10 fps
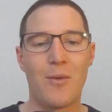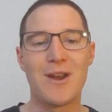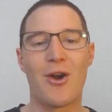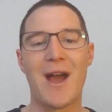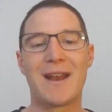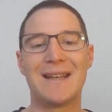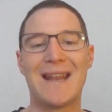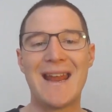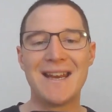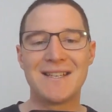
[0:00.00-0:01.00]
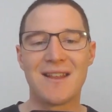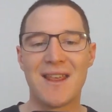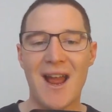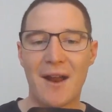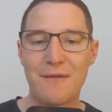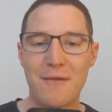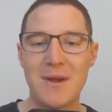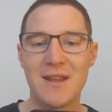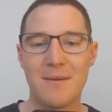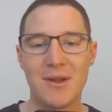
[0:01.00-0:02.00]
We know how to lean into the
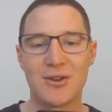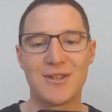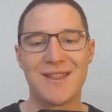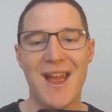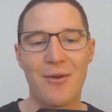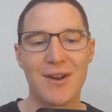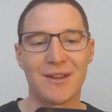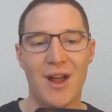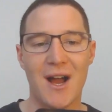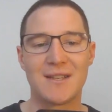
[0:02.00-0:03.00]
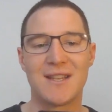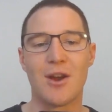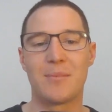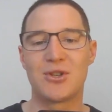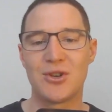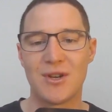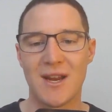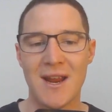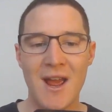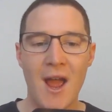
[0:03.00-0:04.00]
unfamiliar because therein lies the
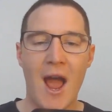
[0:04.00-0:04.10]
opportunity.